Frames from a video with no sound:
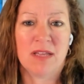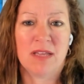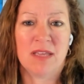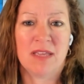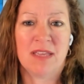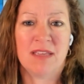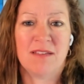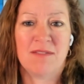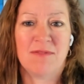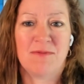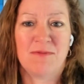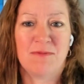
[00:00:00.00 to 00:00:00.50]

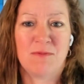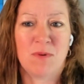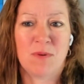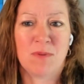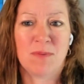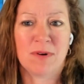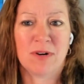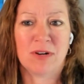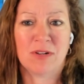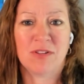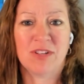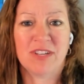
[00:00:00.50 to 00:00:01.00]
if we
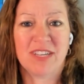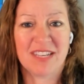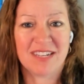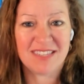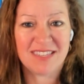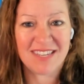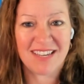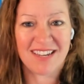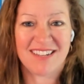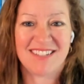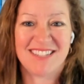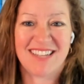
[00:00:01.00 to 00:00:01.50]
were to look at
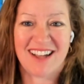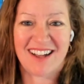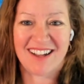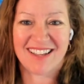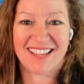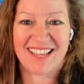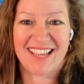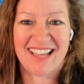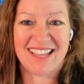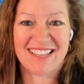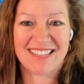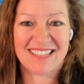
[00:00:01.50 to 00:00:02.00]

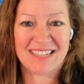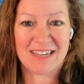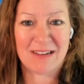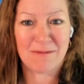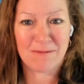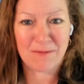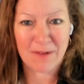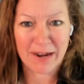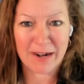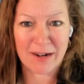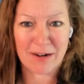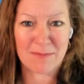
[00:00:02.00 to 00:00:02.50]
TikTok as an
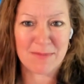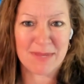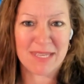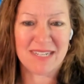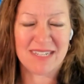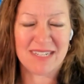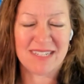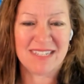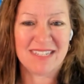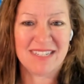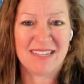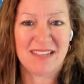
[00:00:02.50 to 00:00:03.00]

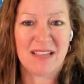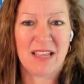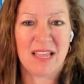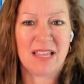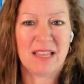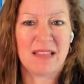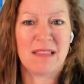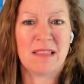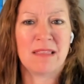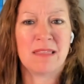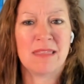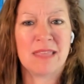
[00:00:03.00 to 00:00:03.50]
environment
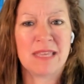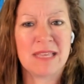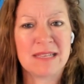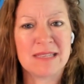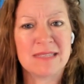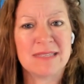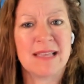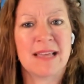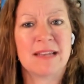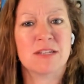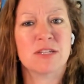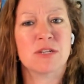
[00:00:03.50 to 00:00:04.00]
and the
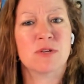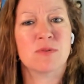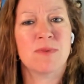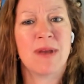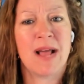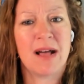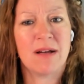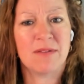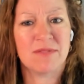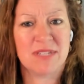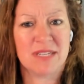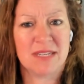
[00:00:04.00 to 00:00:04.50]
things that
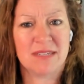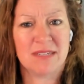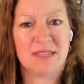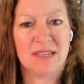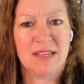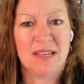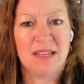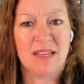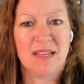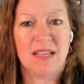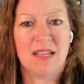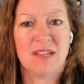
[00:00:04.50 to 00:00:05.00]
surround it.
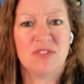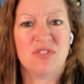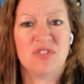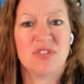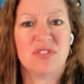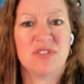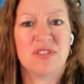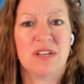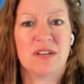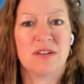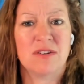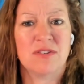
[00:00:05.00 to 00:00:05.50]
It's
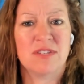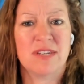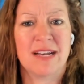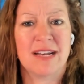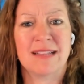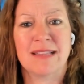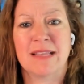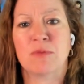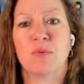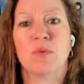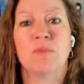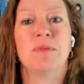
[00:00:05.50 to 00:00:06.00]
just
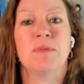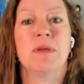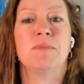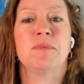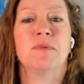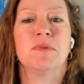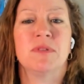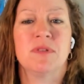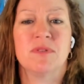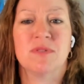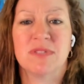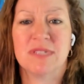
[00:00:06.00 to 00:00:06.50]
understanding, like when
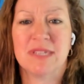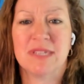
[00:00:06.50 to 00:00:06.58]
people use